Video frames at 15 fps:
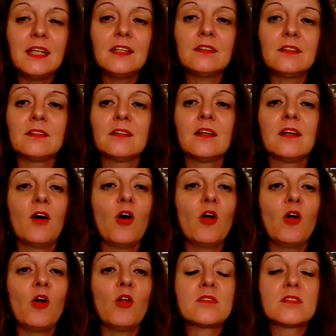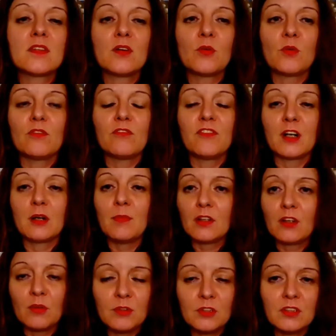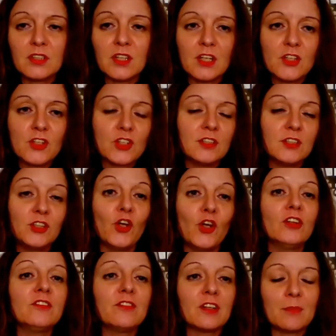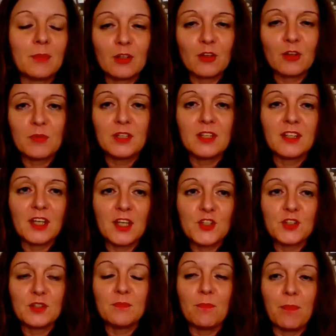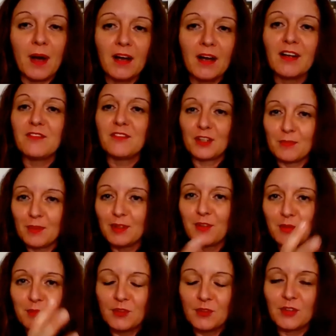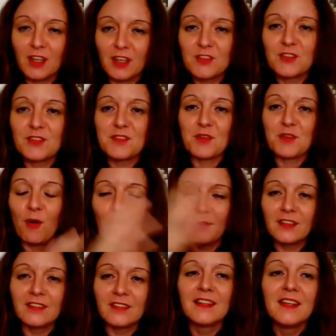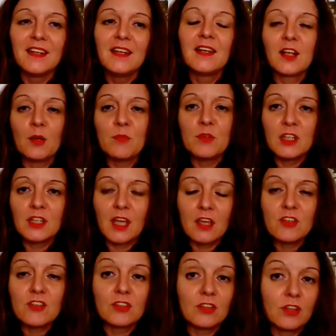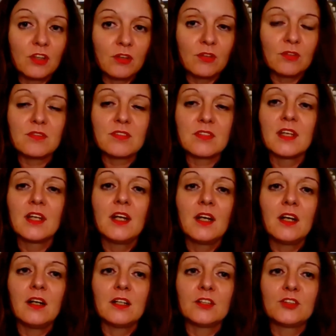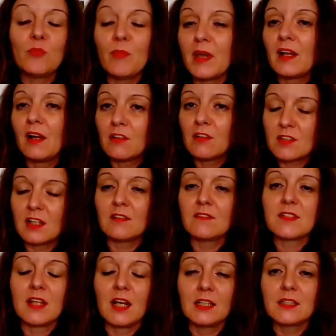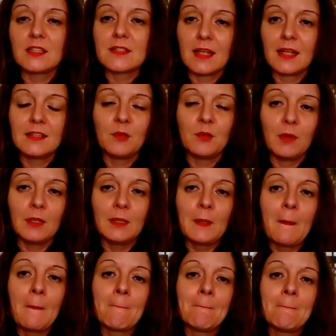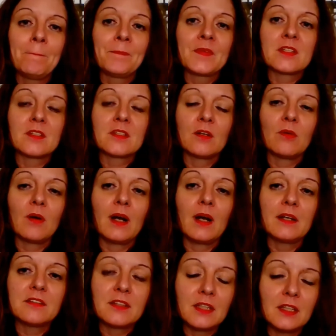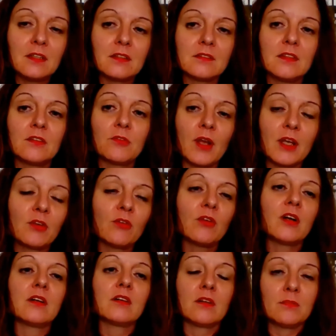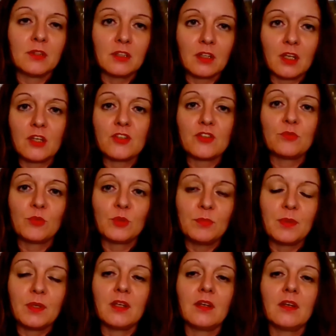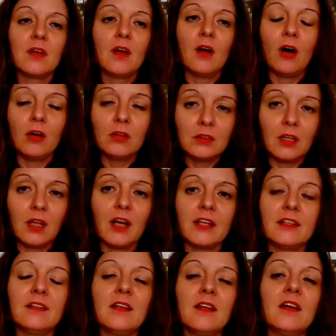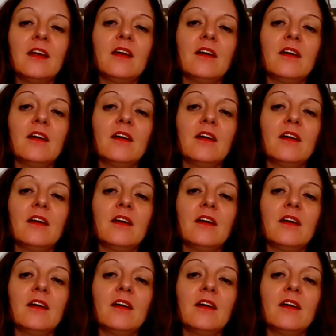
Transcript: need also verbal communication, non-verbal communication, paraverbal communication, so all the communication cues to make ourselves understandable. So I think the regular communication would be online,